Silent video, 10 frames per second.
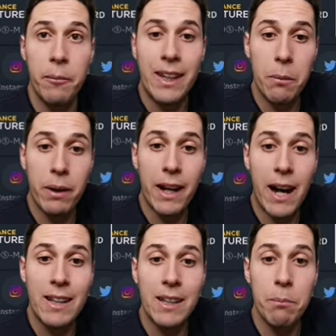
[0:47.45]
keep
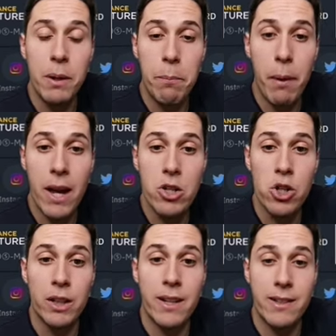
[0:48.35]
grinding, be
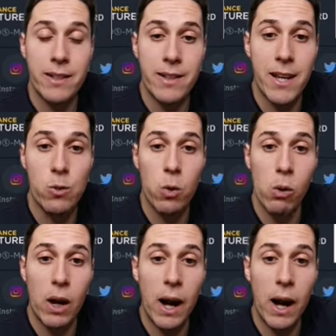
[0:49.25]
patient and success will